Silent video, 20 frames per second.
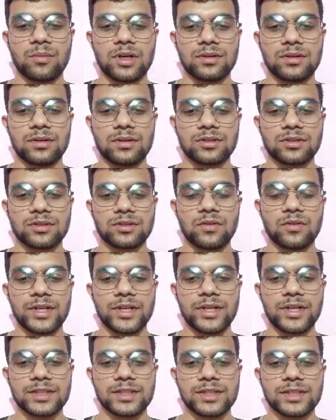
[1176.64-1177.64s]

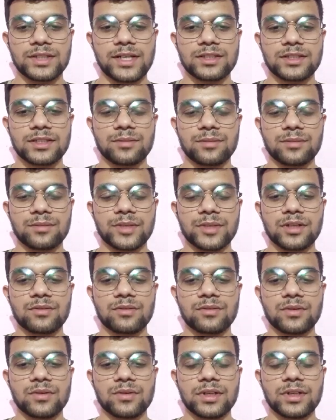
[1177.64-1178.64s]
Mainly we eat
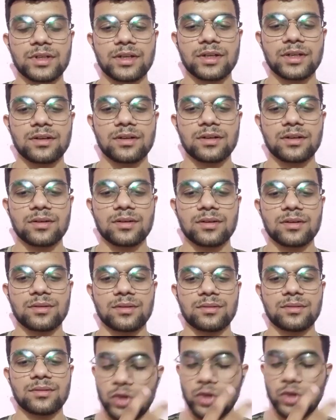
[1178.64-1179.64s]
vegetable oil
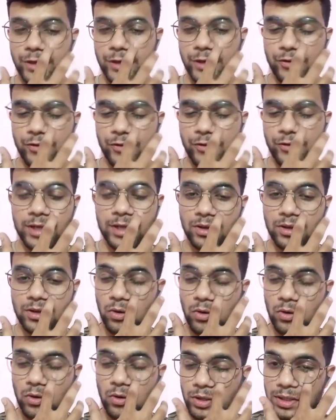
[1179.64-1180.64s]
from the soybean
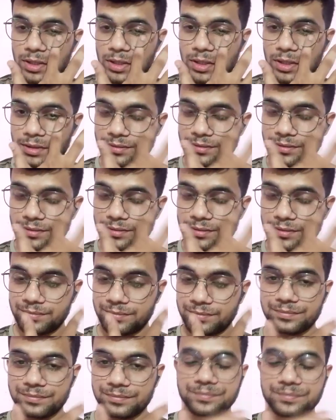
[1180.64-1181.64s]
and groundnuts.
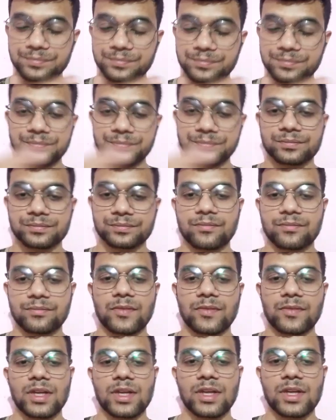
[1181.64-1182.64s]
Uh,
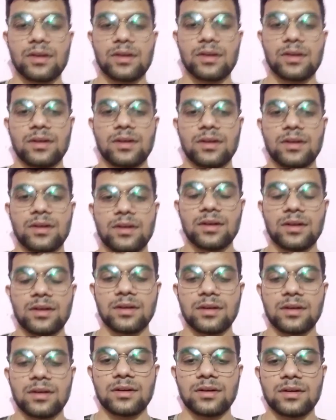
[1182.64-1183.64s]
or we have
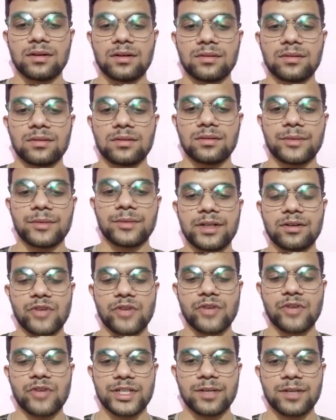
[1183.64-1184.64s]
animal source like
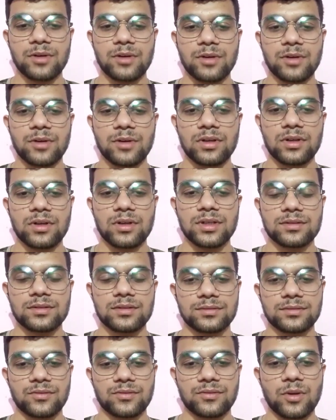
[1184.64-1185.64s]
fish,
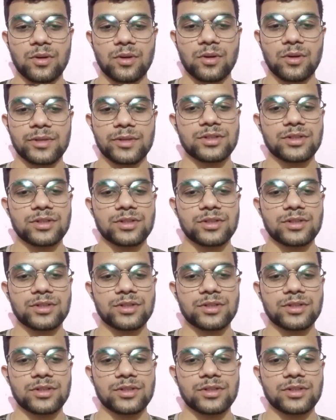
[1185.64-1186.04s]
cod fish oil,